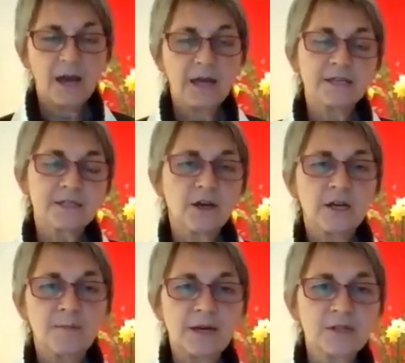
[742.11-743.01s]
and a
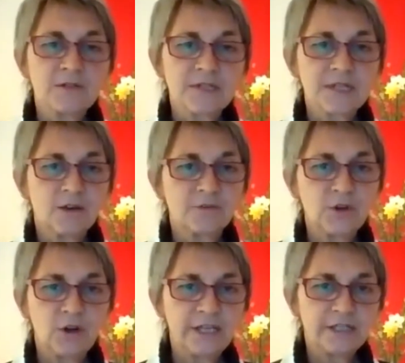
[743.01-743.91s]
certain amount of
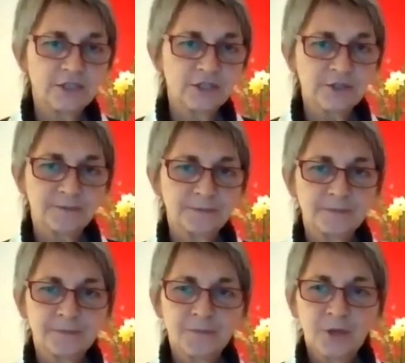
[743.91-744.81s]
self-knowledge.
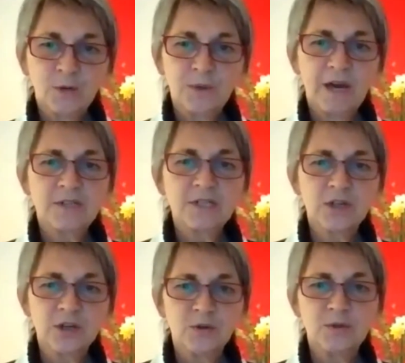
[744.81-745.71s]
We have to
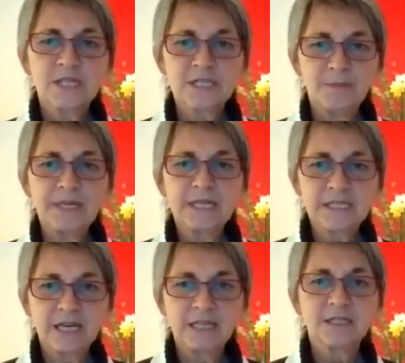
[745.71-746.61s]
know to some
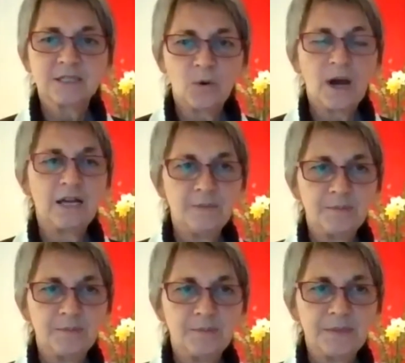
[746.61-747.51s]
extent what our
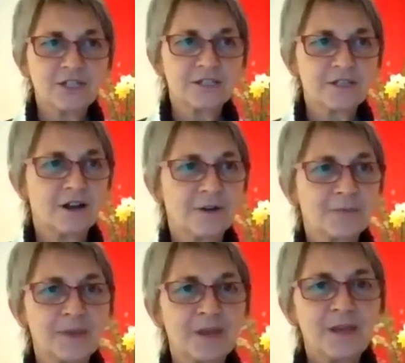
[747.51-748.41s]
limitations
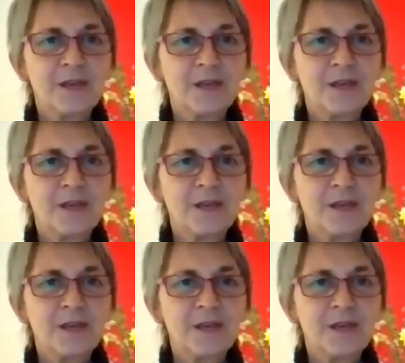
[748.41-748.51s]
are.